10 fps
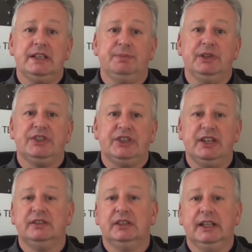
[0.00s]
but
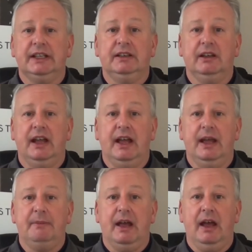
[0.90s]
certainly
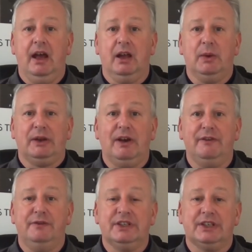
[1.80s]
a quick
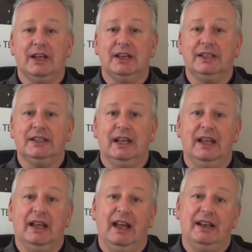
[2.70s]
reference guide
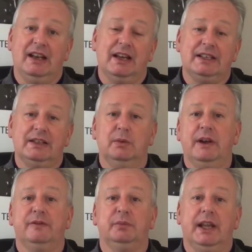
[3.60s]
and an ideal
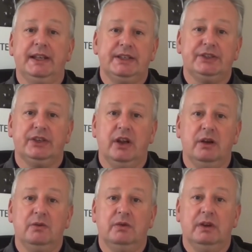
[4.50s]
way for players to
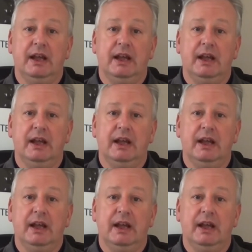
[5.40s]
know